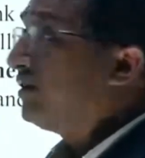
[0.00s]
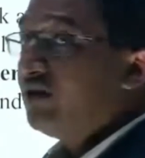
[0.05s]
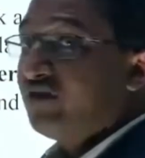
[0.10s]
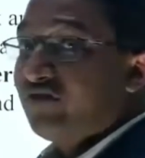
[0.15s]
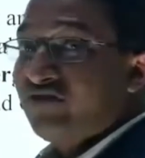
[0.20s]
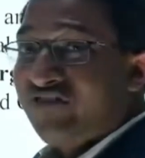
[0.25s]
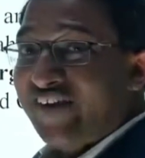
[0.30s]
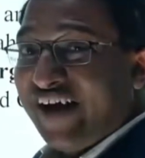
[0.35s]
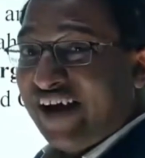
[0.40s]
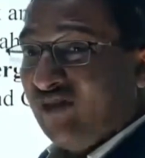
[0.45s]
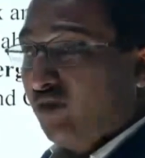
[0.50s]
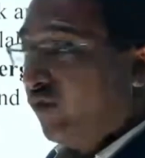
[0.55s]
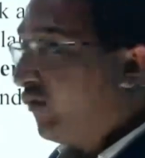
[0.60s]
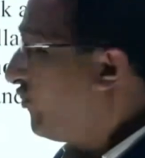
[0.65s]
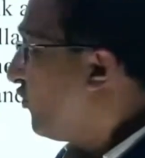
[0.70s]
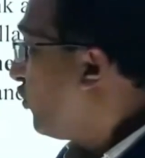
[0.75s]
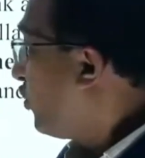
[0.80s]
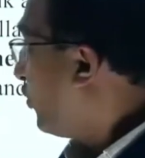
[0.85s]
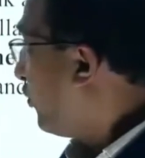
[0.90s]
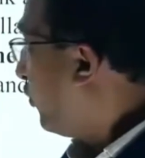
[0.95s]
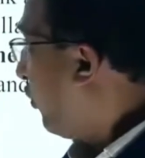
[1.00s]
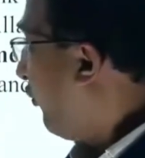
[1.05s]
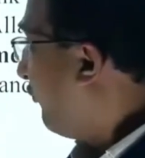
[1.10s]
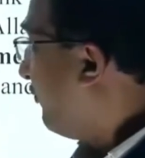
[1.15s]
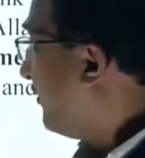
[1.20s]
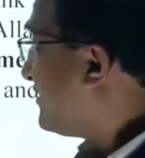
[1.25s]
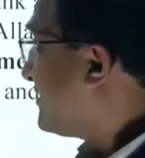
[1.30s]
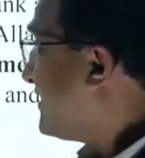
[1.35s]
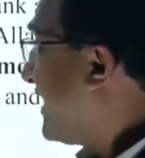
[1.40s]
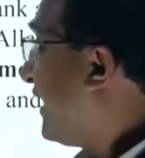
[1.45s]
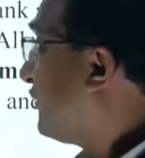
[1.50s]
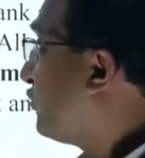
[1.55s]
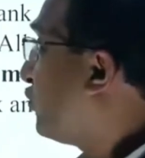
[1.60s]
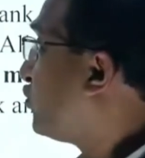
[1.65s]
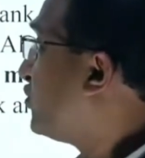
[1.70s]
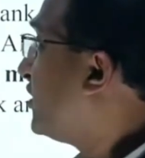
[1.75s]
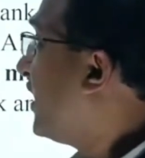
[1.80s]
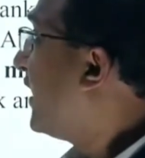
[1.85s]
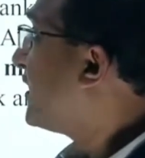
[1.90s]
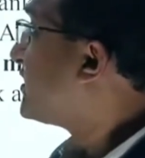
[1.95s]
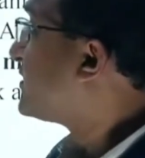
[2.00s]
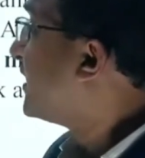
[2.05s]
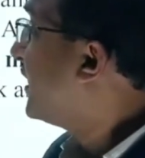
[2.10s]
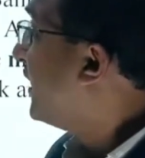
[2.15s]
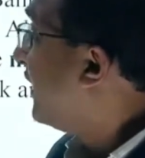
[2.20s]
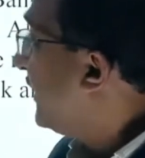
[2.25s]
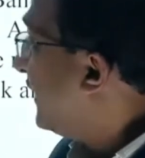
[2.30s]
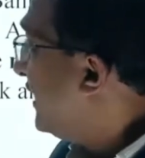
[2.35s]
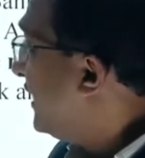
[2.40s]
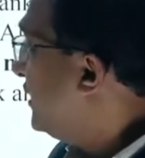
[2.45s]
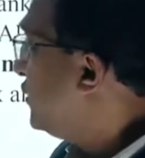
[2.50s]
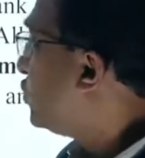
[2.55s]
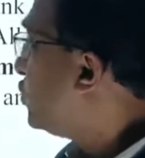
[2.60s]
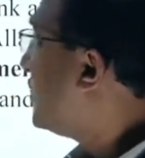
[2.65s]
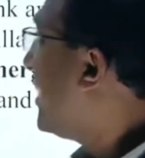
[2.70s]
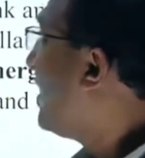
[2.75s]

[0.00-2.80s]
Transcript: with 5 of its associates. In